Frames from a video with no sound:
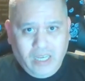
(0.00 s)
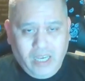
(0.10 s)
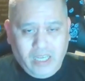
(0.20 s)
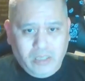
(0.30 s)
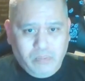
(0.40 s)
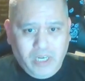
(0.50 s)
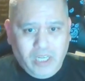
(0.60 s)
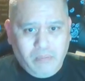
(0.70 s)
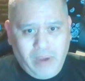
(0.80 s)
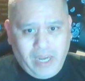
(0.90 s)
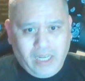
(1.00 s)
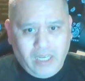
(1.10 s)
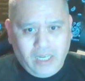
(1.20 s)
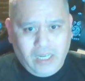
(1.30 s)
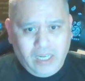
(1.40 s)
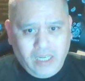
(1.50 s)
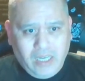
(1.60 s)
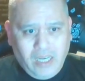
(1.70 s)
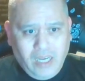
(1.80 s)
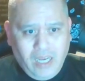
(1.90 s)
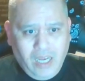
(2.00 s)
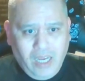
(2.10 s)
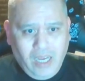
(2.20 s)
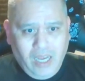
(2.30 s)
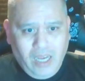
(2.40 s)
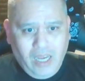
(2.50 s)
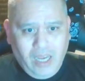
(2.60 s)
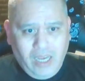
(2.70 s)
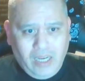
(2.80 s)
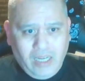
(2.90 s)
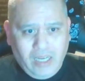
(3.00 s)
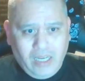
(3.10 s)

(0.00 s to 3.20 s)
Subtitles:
a spinning back kick, and